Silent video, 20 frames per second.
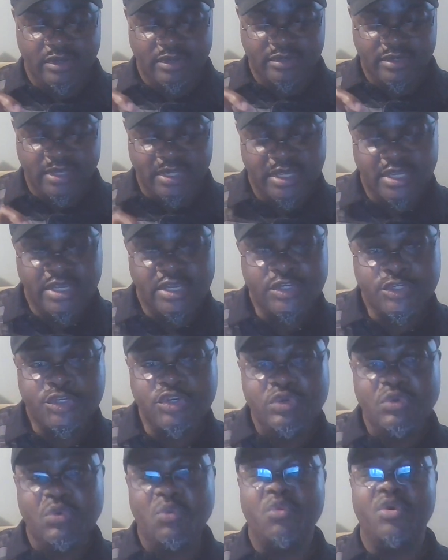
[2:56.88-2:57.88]
the
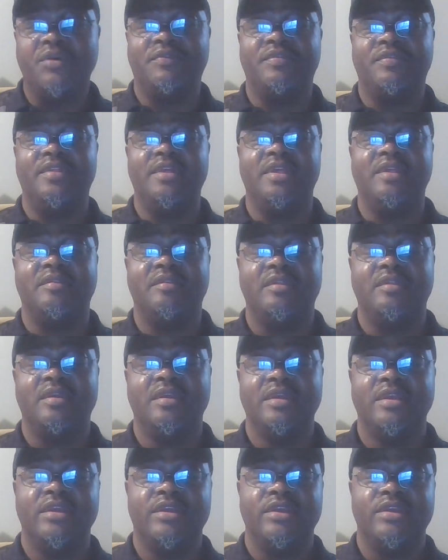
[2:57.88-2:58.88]
issue with this
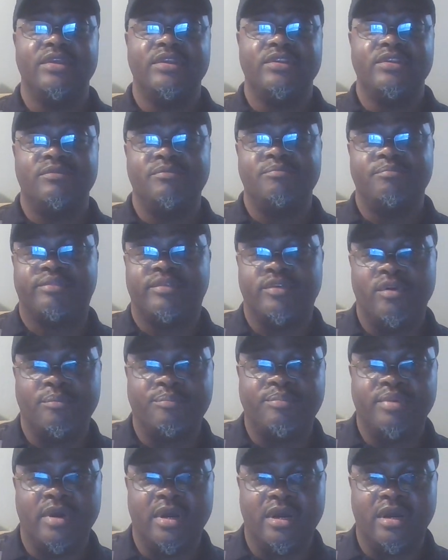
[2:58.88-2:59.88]

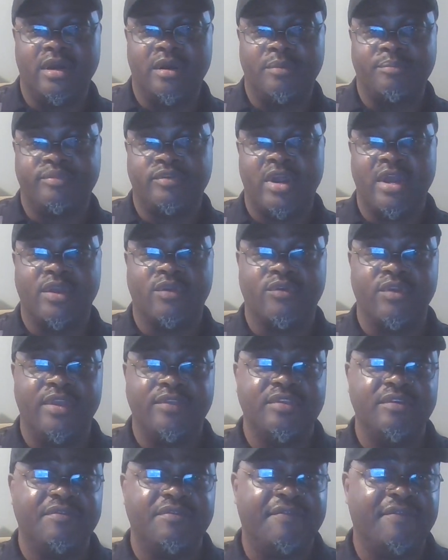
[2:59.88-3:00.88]
pro, uh,
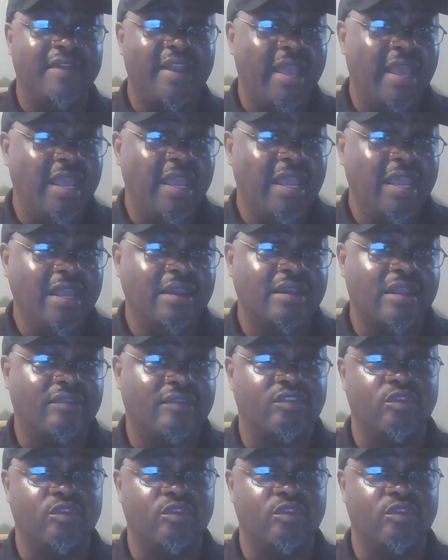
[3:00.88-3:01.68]
progressive flag that's